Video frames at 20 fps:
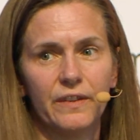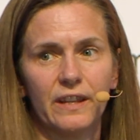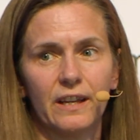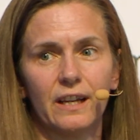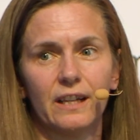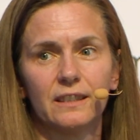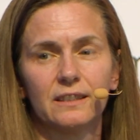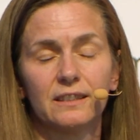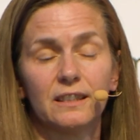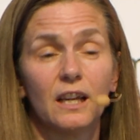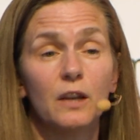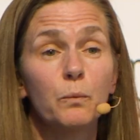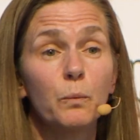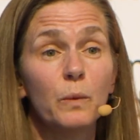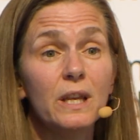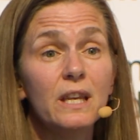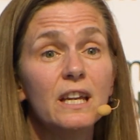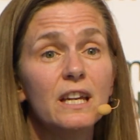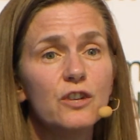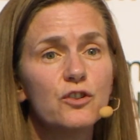this, and
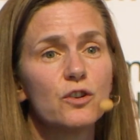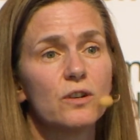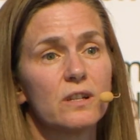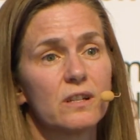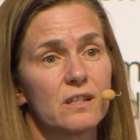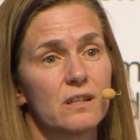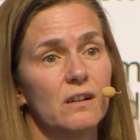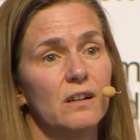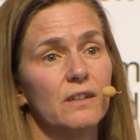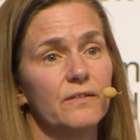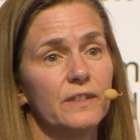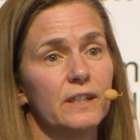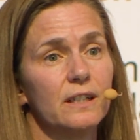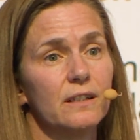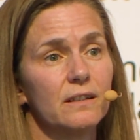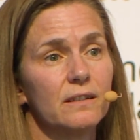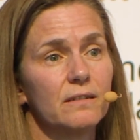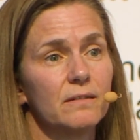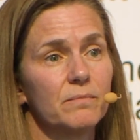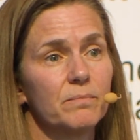we need you to solve it
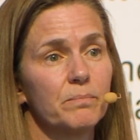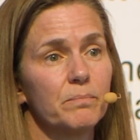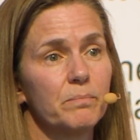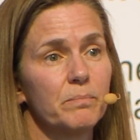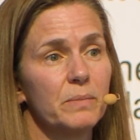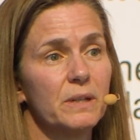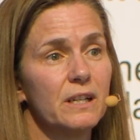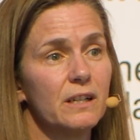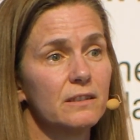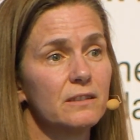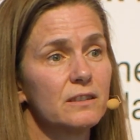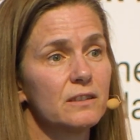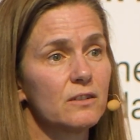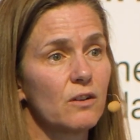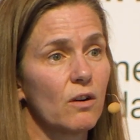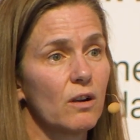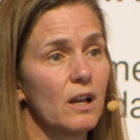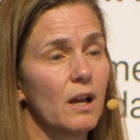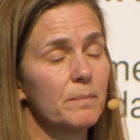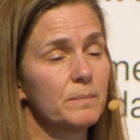because
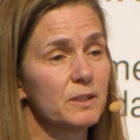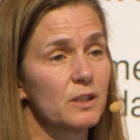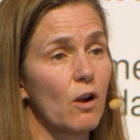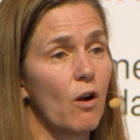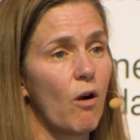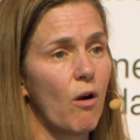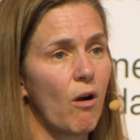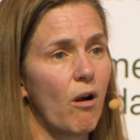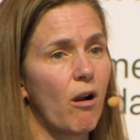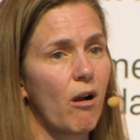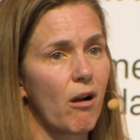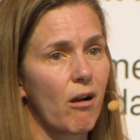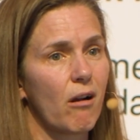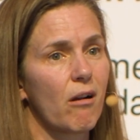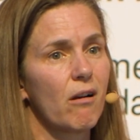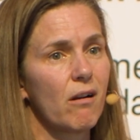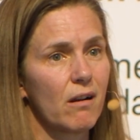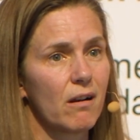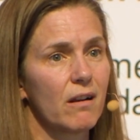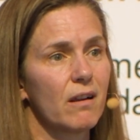startups
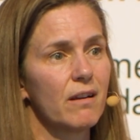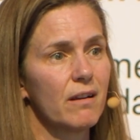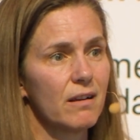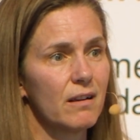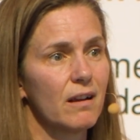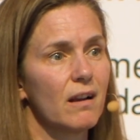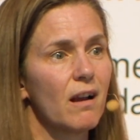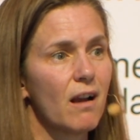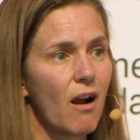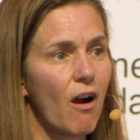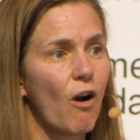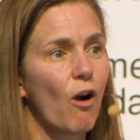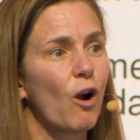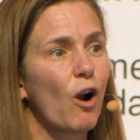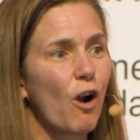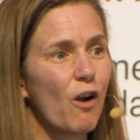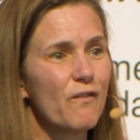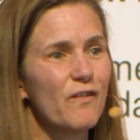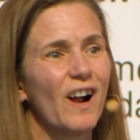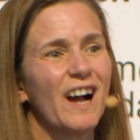are, are
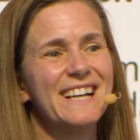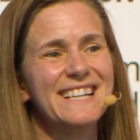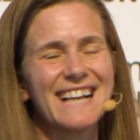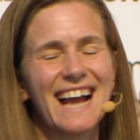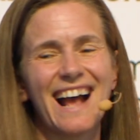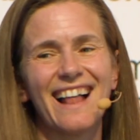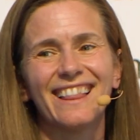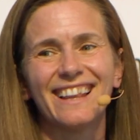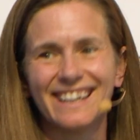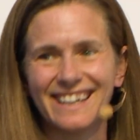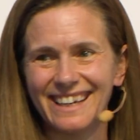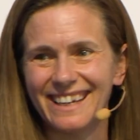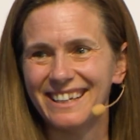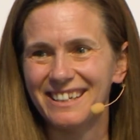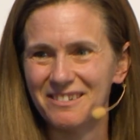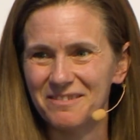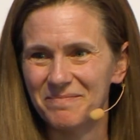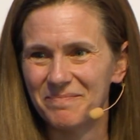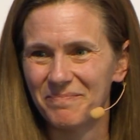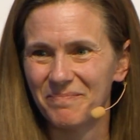our vitality
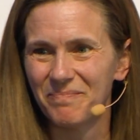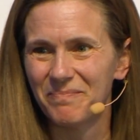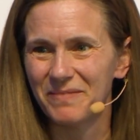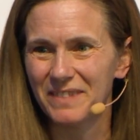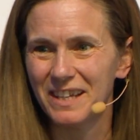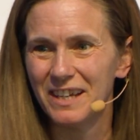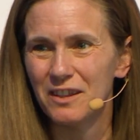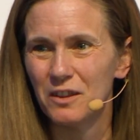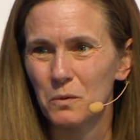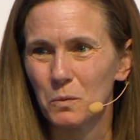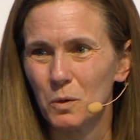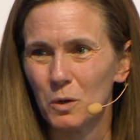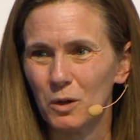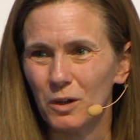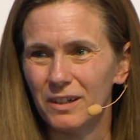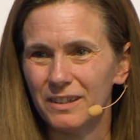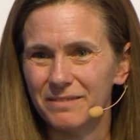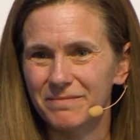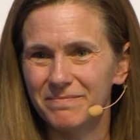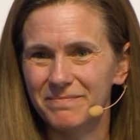in the
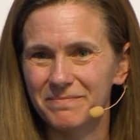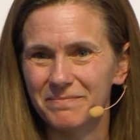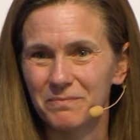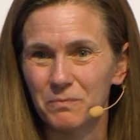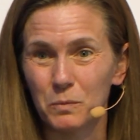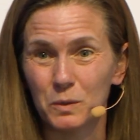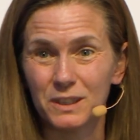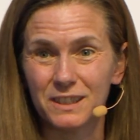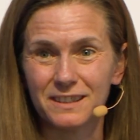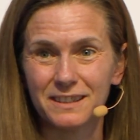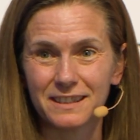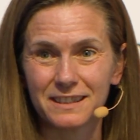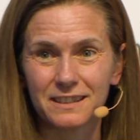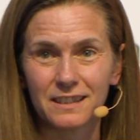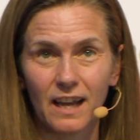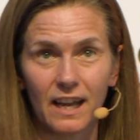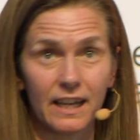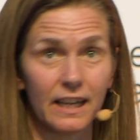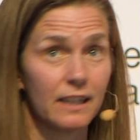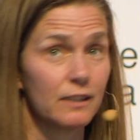world which is
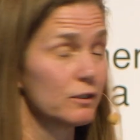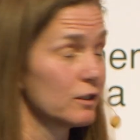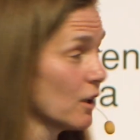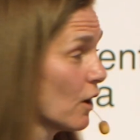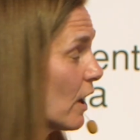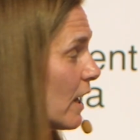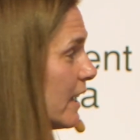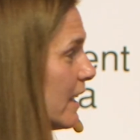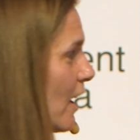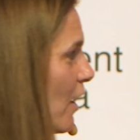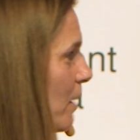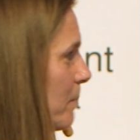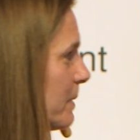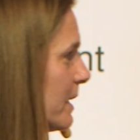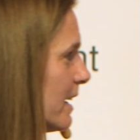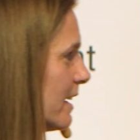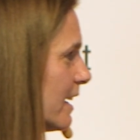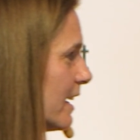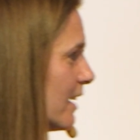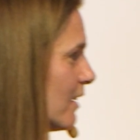exciting. Sorry, now I'm
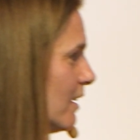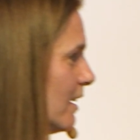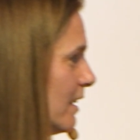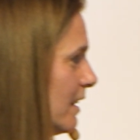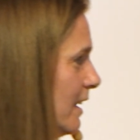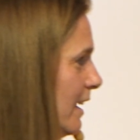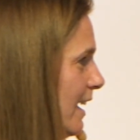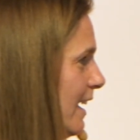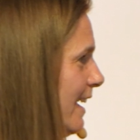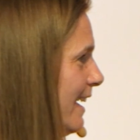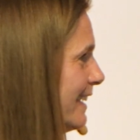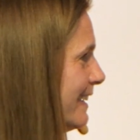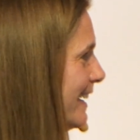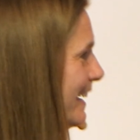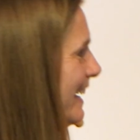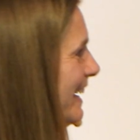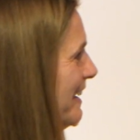getting all. No, no, I was just